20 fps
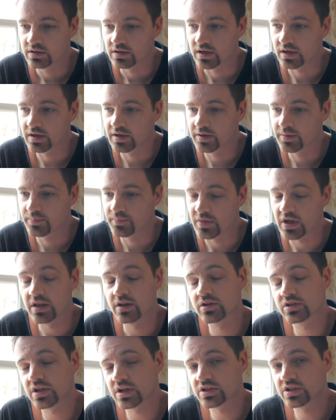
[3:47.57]
And
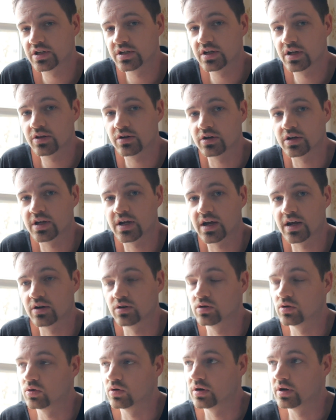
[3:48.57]
there's actually another
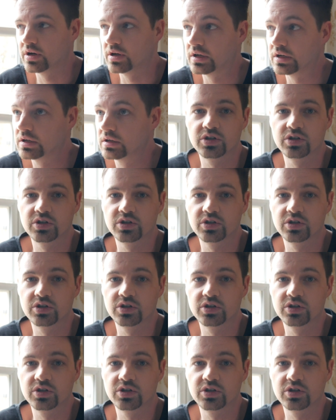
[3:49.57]
category,